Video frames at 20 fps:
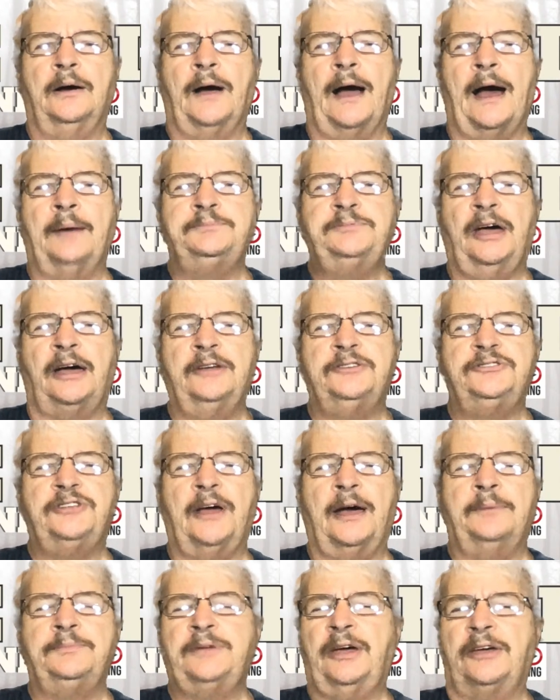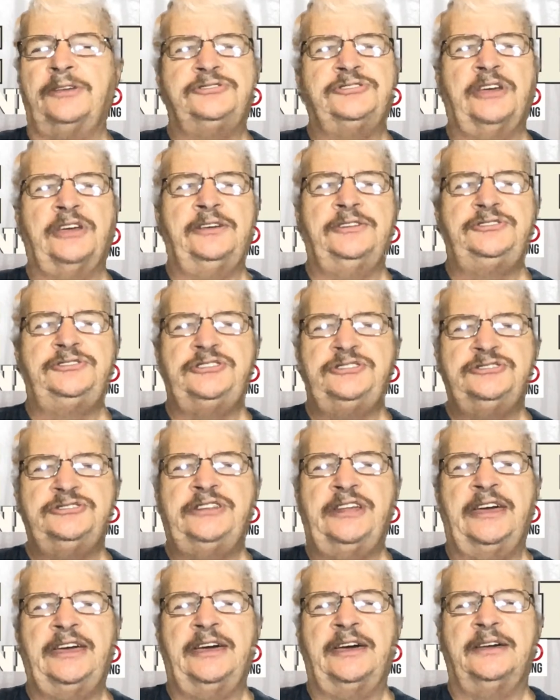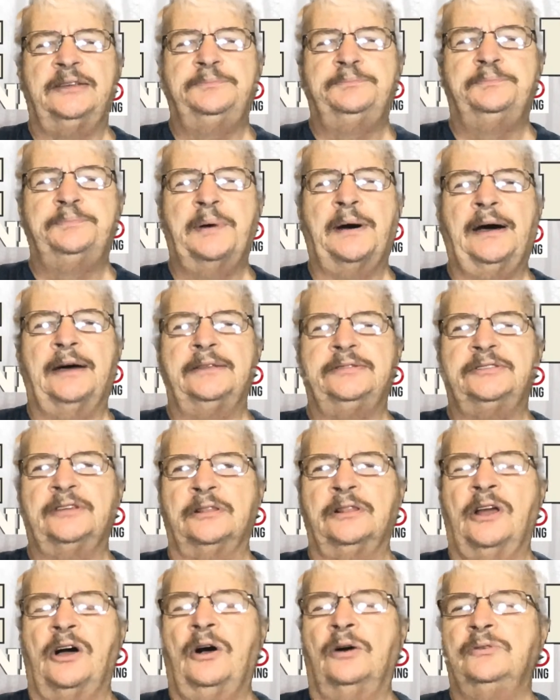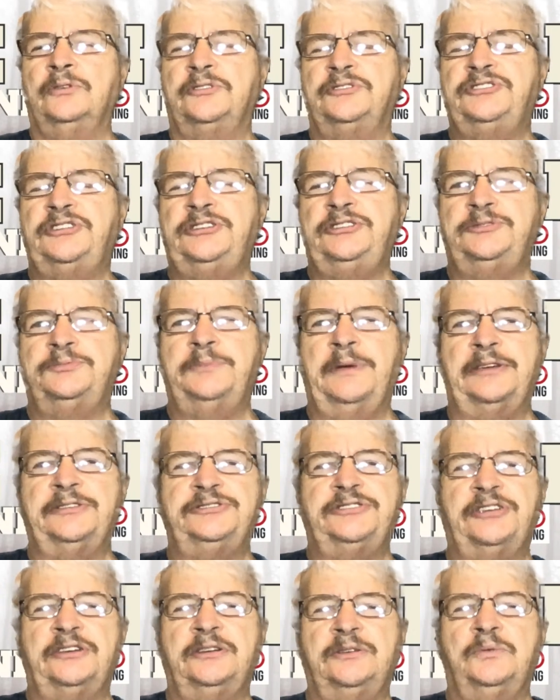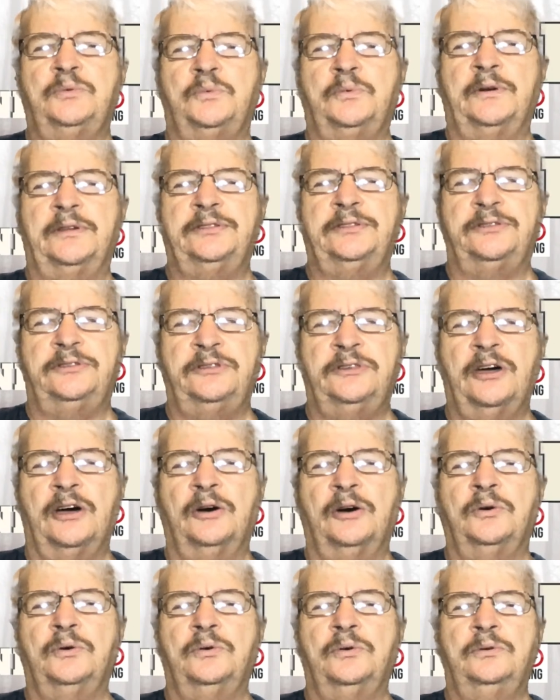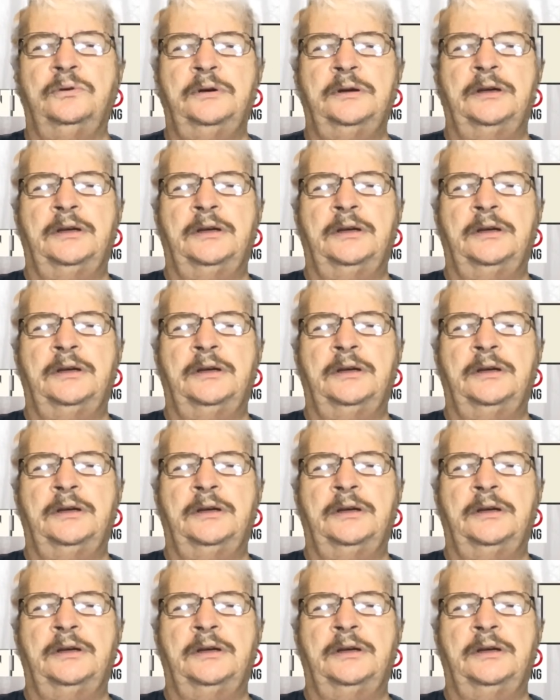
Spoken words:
I'm not saying she's dead, but the longer she's missing with no